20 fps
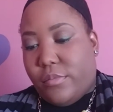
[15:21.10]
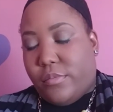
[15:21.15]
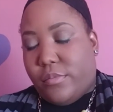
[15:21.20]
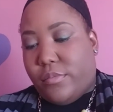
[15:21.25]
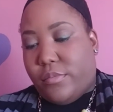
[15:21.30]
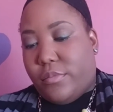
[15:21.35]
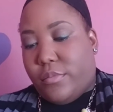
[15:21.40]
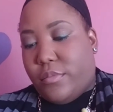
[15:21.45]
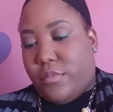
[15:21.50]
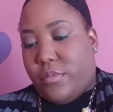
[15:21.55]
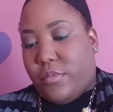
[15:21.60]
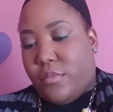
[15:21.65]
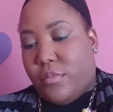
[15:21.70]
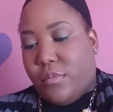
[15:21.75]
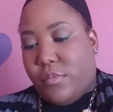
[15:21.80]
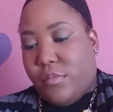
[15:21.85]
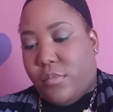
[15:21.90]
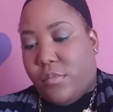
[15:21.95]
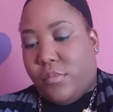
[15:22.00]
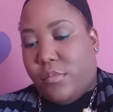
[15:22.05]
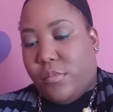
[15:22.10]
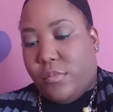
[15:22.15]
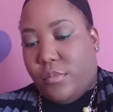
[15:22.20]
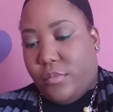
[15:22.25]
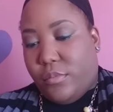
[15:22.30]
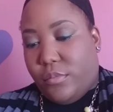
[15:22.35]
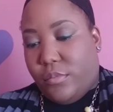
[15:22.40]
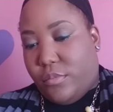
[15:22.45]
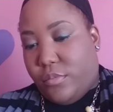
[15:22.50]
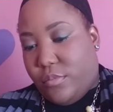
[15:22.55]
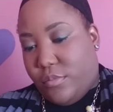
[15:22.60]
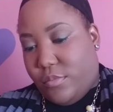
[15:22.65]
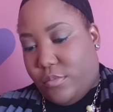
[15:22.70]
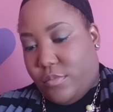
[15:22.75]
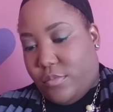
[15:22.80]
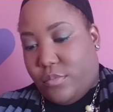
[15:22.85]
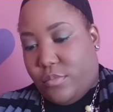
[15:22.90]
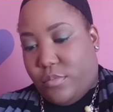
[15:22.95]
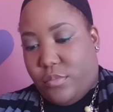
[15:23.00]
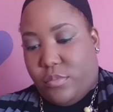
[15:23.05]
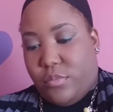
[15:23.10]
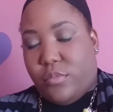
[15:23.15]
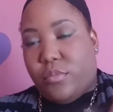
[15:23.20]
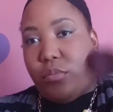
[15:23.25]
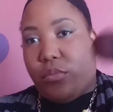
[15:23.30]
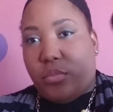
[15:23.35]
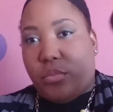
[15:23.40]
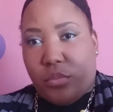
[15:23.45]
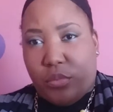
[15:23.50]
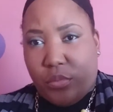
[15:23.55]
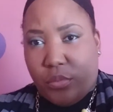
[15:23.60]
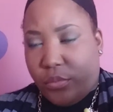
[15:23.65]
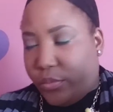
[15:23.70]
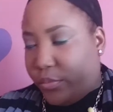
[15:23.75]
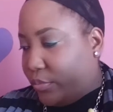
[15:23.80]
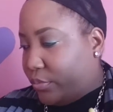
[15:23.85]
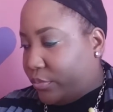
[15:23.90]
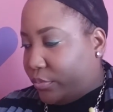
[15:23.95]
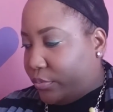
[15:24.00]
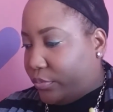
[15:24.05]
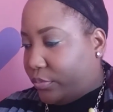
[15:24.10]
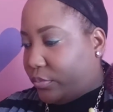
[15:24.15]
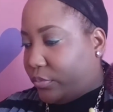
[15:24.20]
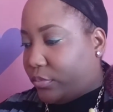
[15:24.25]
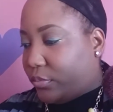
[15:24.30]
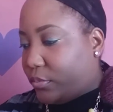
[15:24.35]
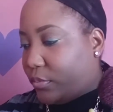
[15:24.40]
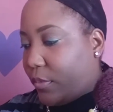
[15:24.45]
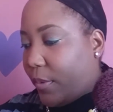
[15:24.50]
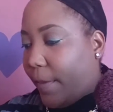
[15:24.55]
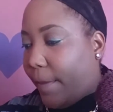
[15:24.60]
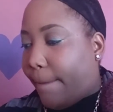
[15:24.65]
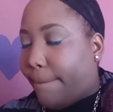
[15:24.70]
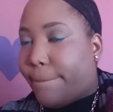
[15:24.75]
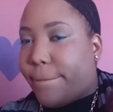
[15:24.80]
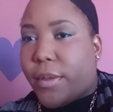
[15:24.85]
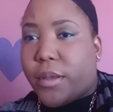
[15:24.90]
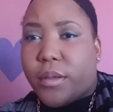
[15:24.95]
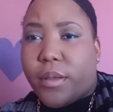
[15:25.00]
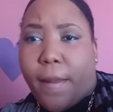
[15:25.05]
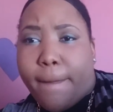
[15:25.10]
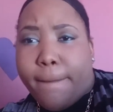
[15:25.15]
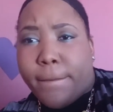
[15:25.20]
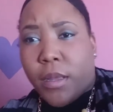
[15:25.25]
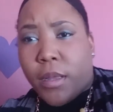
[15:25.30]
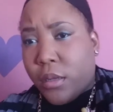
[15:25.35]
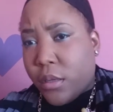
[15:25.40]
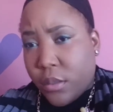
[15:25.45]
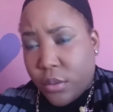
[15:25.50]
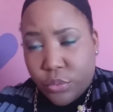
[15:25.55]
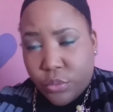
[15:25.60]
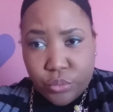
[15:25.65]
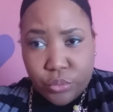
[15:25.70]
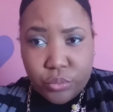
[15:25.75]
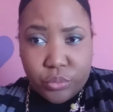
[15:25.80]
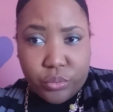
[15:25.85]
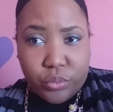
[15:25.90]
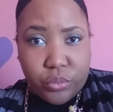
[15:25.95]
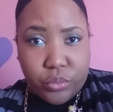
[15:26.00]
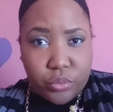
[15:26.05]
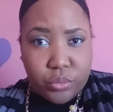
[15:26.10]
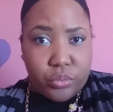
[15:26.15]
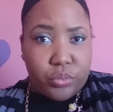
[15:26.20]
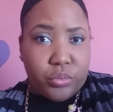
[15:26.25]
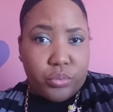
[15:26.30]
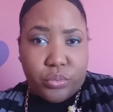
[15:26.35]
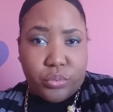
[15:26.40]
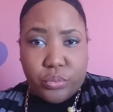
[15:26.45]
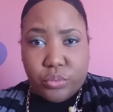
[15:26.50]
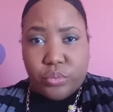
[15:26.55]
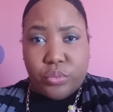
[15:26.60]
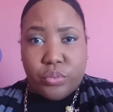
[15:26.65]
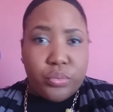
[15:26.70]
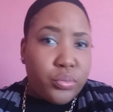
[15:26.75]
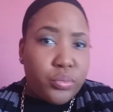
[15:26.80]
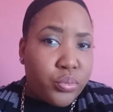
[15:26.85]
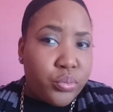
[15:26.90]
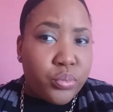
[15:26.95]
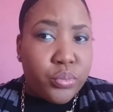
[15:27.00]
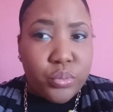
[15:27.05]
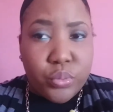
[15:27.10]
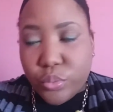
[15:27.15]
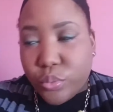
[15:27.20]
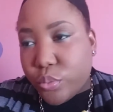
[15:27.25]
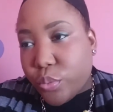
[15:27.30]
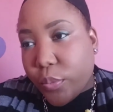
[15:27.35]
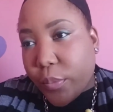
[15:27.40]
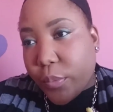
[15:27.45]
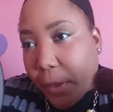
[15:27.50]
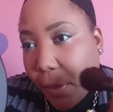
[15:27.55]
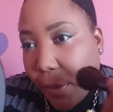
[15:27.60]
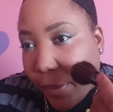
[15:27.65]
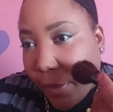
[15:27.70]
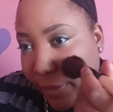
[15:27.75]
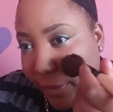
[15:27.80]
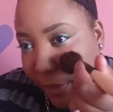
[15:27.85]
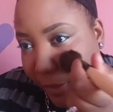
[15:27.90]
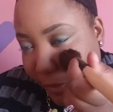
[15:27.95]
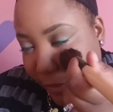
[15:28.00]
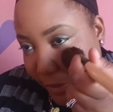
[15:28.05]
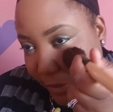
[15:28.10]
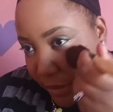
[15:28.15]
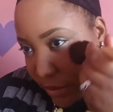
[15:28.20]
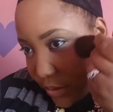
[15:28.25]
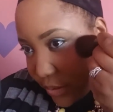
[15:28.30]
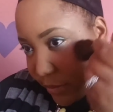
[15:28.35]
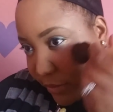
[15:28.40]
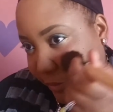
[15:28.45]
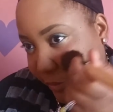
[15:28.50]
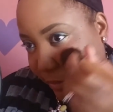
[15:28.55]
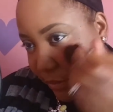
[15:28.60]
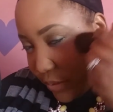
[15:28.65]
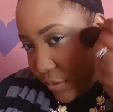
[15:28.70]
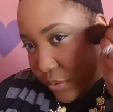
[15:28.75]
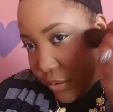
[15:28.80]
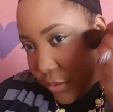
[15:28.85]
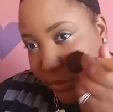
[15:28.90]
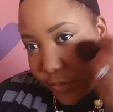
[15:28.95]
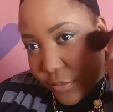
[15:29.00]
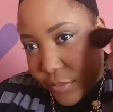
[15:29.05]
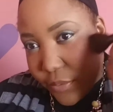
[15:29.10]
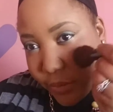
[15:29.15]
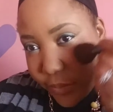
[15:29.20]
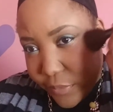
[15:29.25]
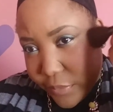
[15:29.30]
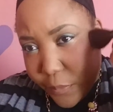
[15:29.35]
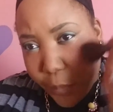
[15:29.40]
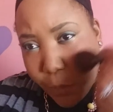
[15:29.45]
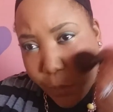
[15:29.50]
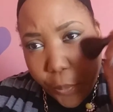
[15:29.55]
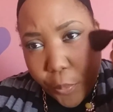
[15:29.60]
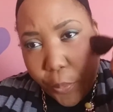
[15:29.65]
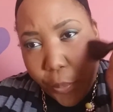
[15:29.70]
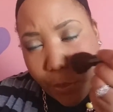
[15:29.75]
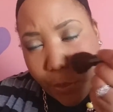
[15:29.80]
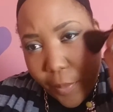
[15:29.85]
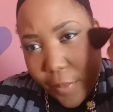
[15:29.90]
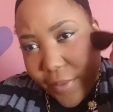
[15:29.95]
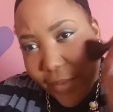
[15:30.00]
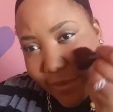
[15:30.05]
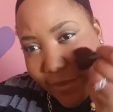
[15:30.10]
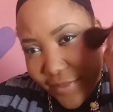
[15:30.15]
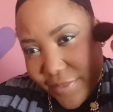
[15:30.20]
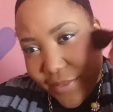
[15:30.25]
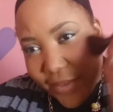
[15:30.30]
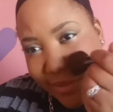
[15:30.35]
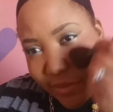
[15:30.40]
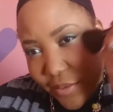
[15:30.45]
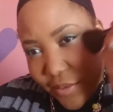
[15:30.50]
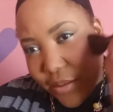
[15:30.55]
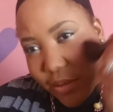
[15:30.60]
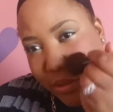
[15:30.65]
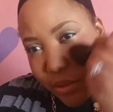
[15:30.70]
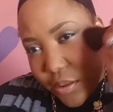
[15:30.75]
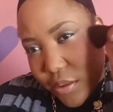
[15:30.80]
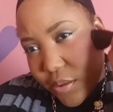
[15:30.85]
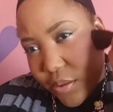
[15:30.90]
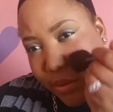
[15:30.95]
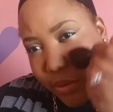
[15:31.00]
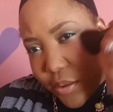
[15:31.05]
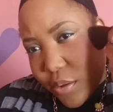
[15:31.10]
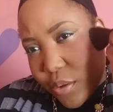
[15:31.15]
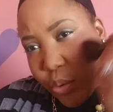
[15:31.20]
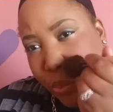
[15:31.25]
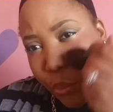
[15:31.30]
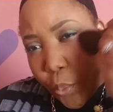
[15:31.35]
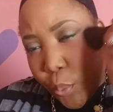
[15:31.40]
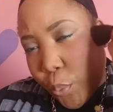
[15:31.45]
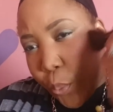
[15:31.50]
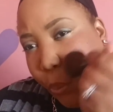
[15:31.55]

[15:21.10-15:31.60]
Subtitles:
But I can't even say Azaza. I'm not sure how you really pronounce it. But I am a blush head, and as you can see,